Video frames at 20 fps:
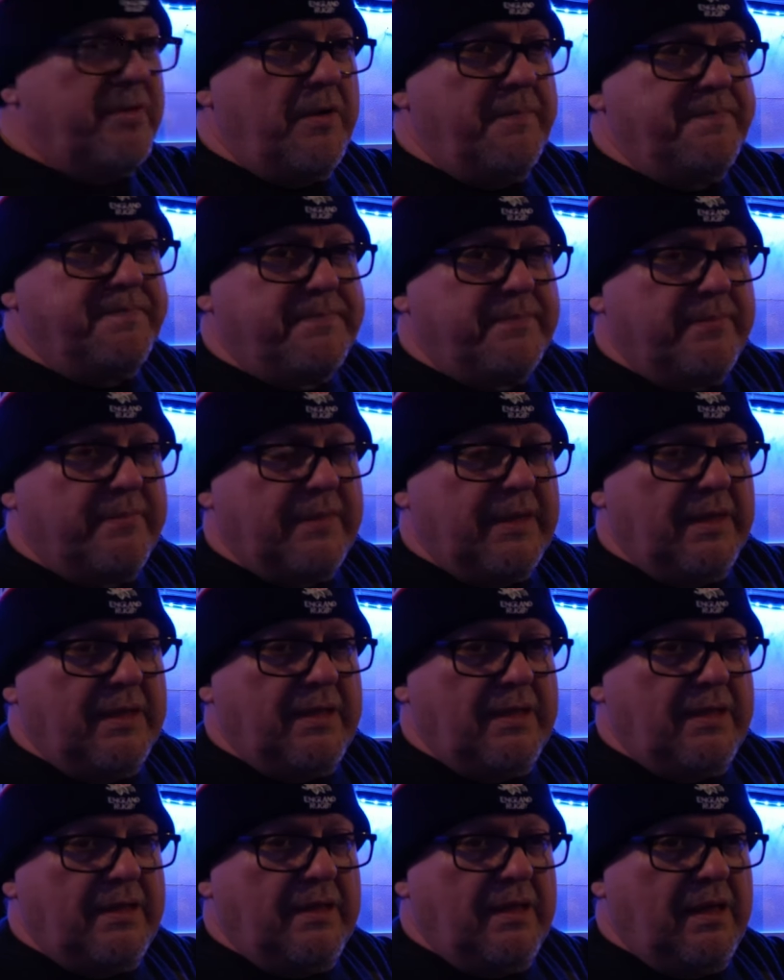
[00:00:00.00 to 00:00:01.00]
um,
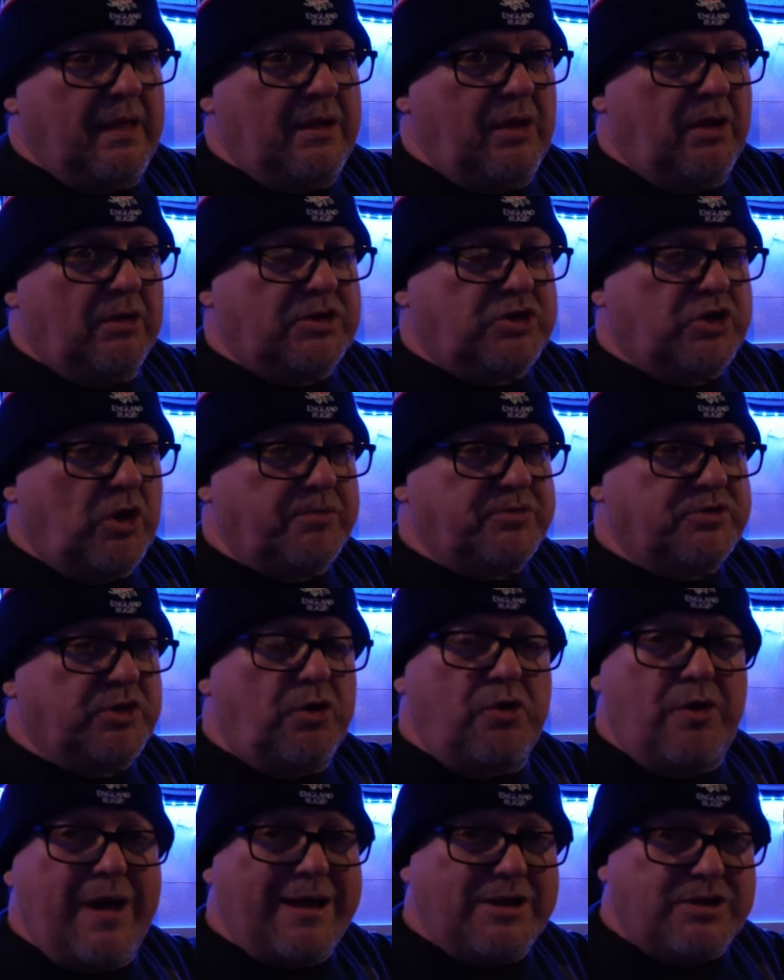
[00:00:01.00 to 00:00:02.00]
a lot of shops,
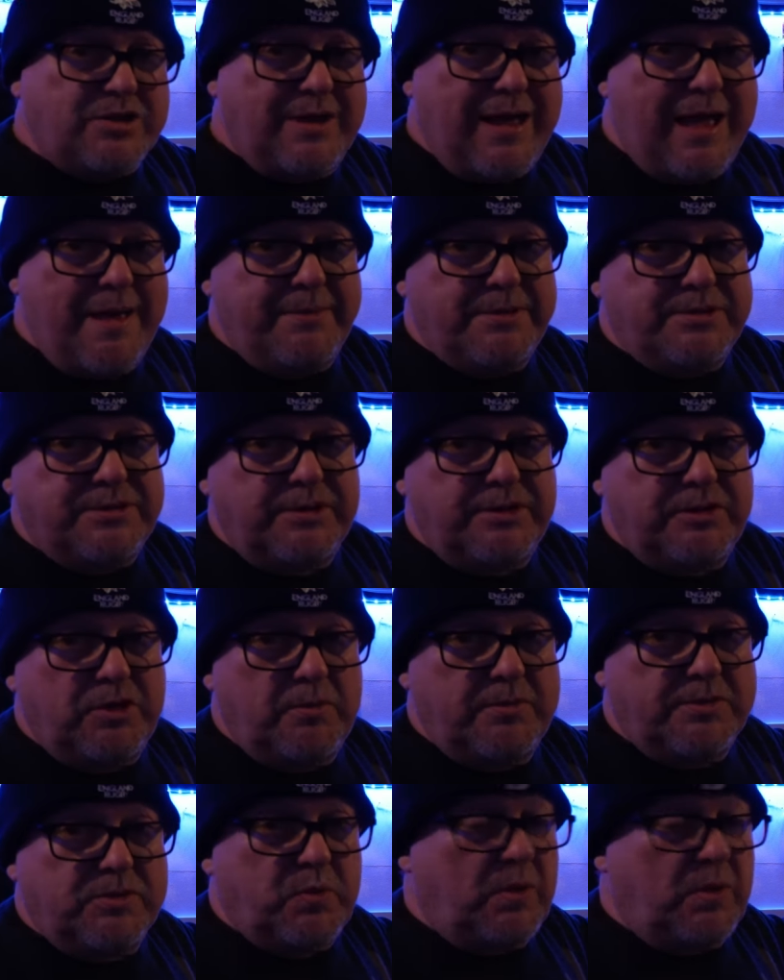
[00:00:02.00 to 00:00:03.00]
or actually Amazon do them as